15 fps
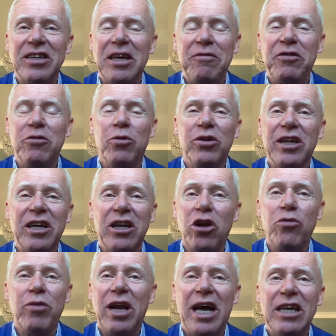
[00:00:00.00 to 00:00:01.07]
If you want a
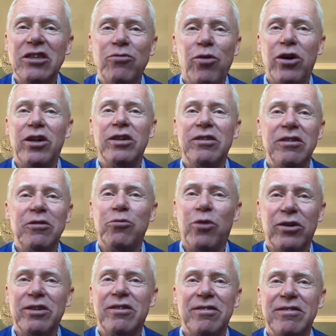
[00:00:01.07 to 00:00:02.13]
globalized world, you
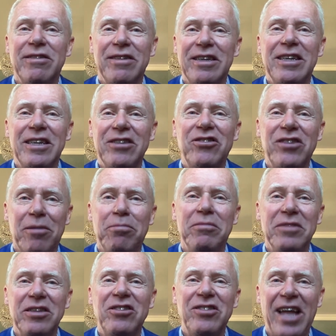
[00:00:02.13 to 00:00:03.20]
want
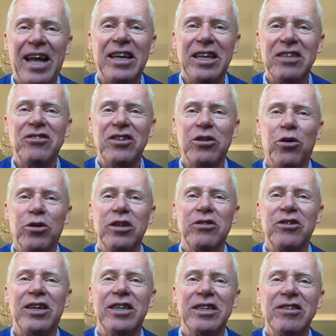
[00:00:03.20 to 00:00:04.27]
some standards in order
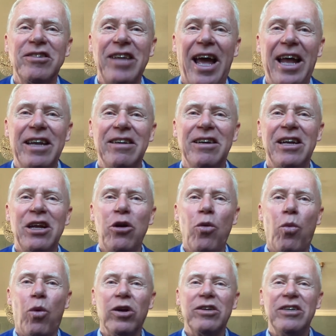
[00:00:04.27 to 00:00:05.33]
to understand
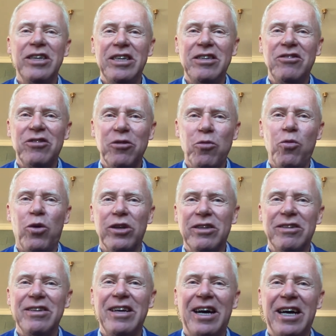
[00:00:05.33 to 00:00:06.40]
what is what
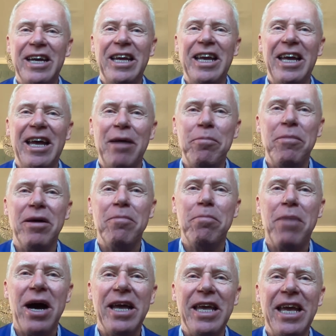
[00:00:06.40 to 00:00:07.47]
I am
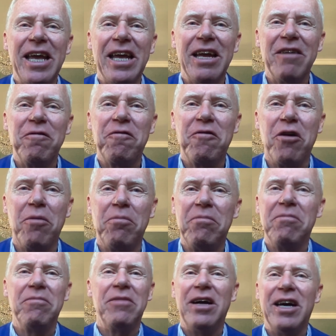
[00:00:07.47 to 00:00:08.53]
buying
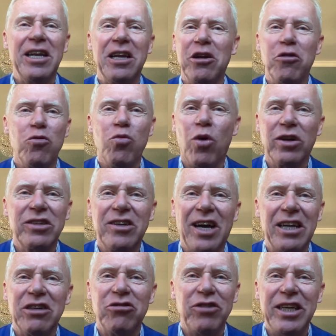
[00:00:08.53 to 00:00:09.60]
from, I don't know what
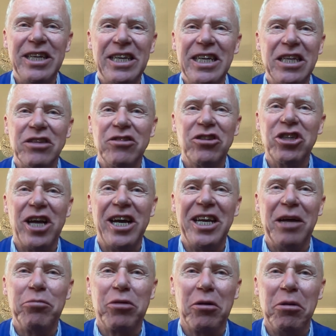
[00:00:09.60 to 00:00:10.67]
country it is, China,
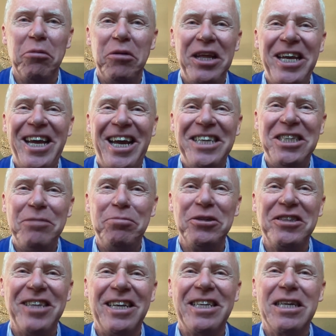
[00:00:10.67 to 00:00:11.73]
probably
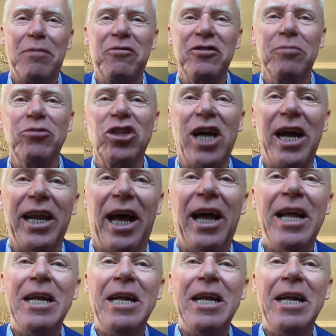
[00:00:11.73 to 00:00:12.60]
80% come from China.